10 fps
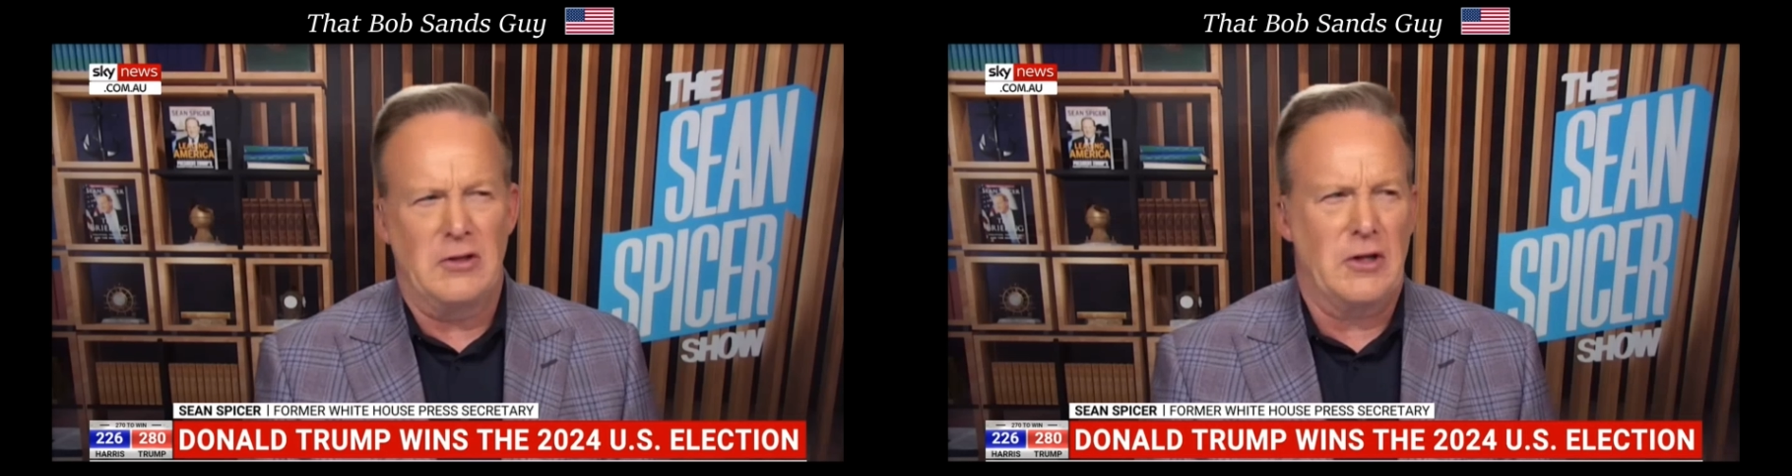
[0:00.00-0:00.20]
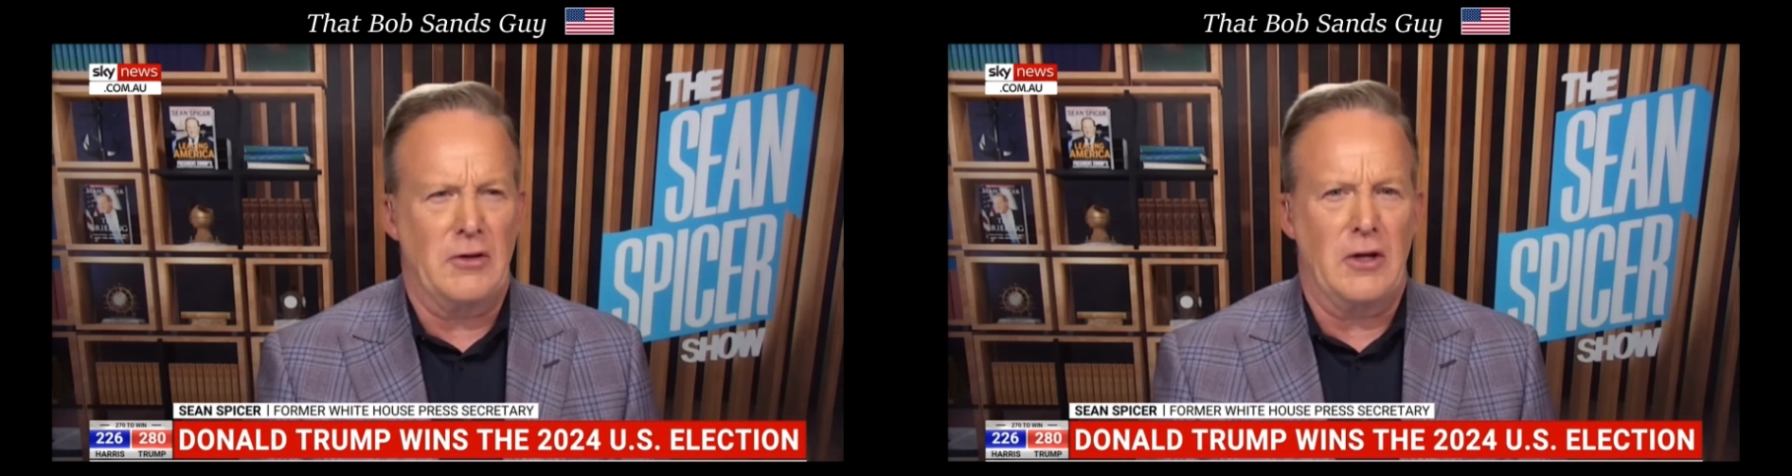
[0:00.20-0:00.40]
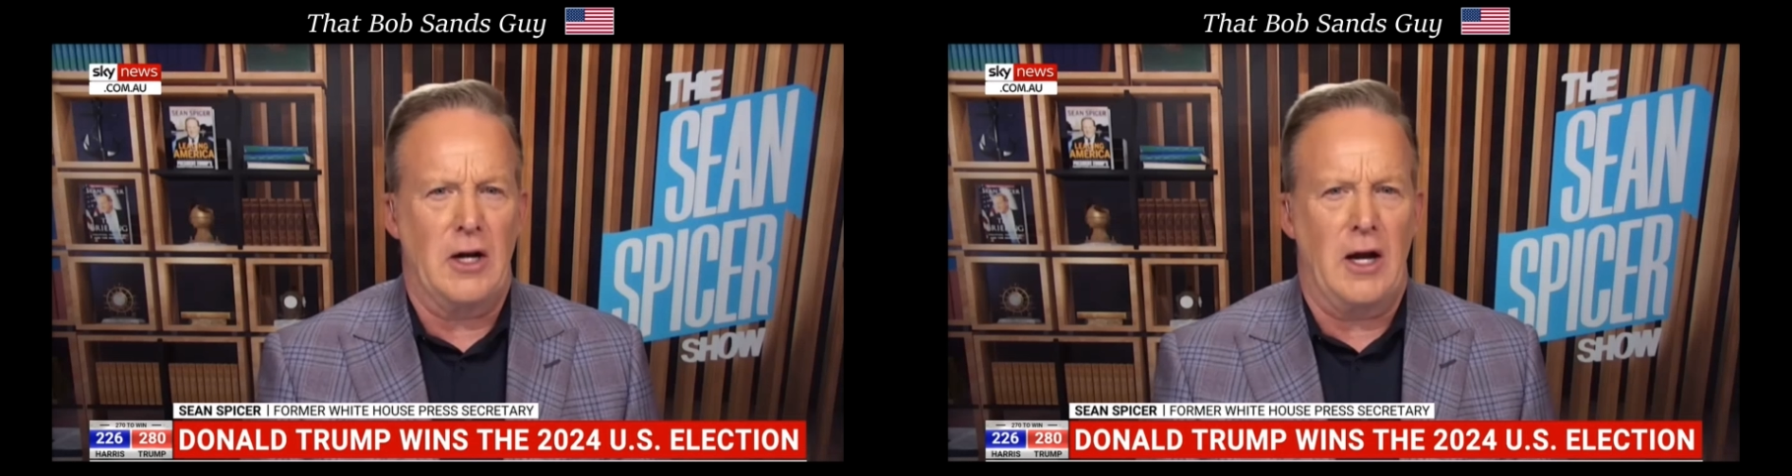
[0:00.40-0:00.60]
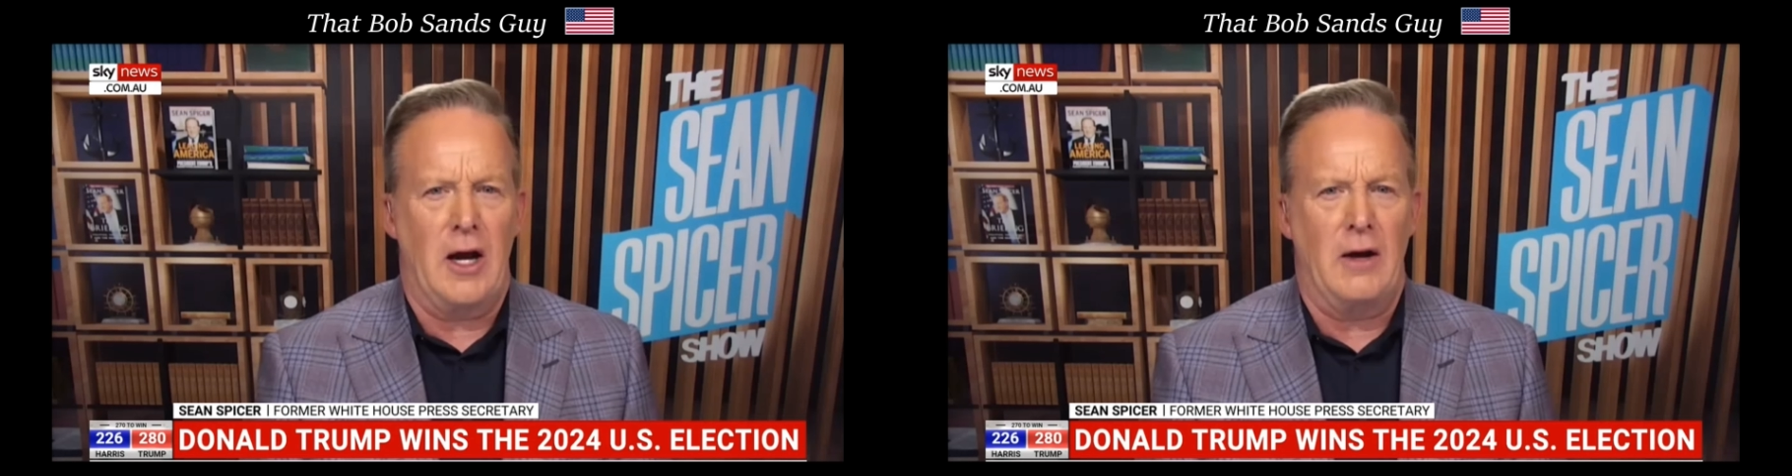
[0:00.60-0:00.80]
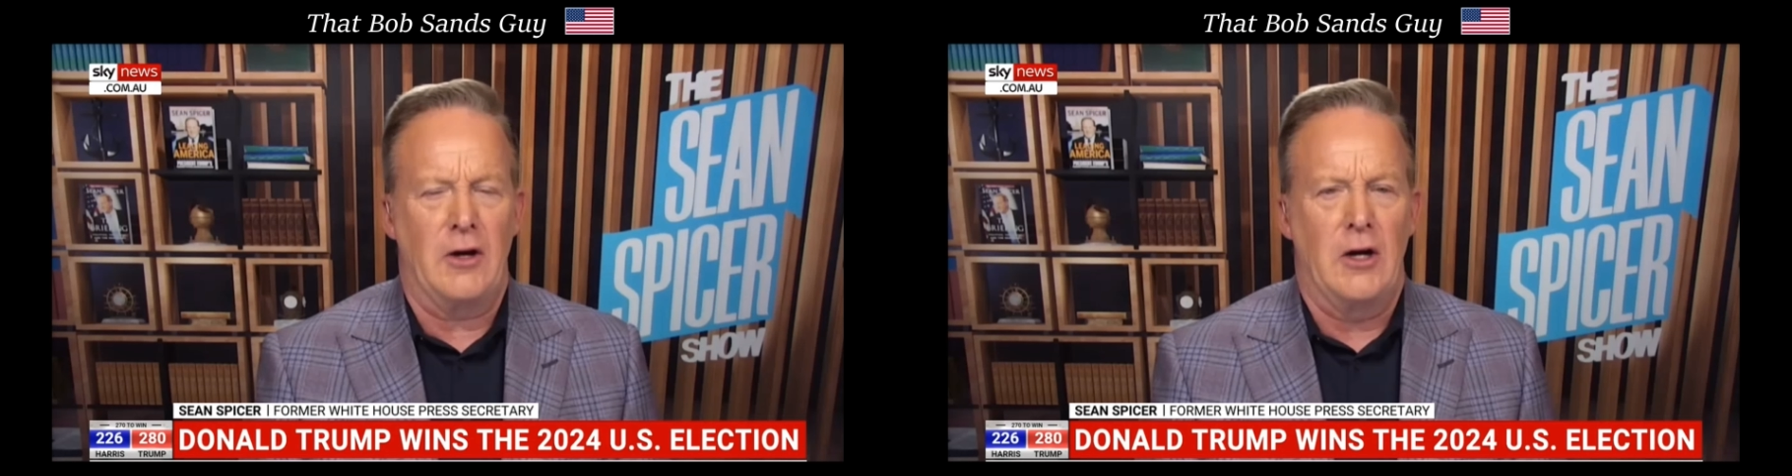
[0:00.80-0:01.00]
are suddenly going to
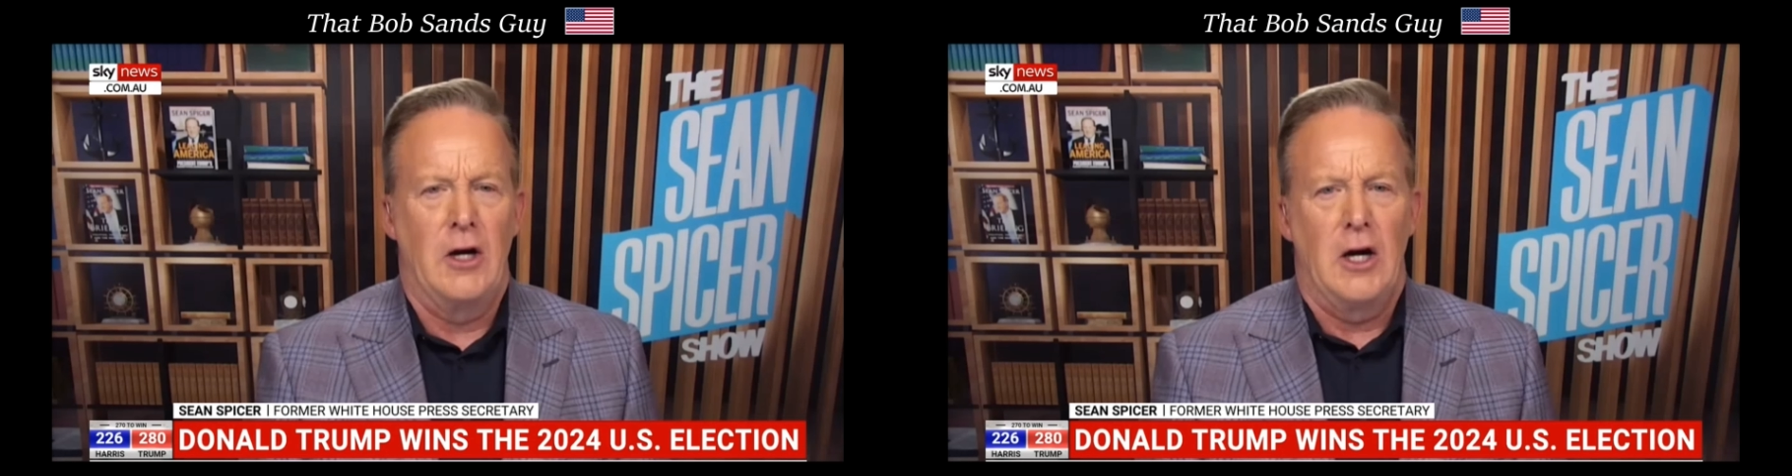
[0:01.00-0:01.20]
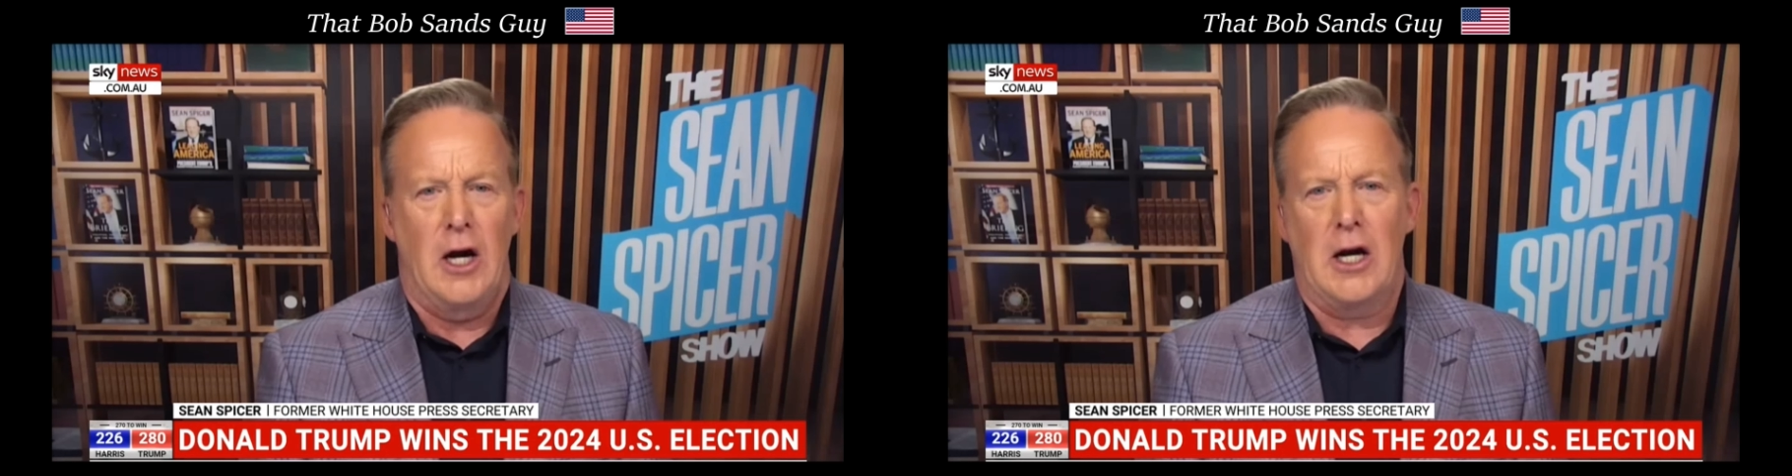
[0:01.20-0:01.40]
have a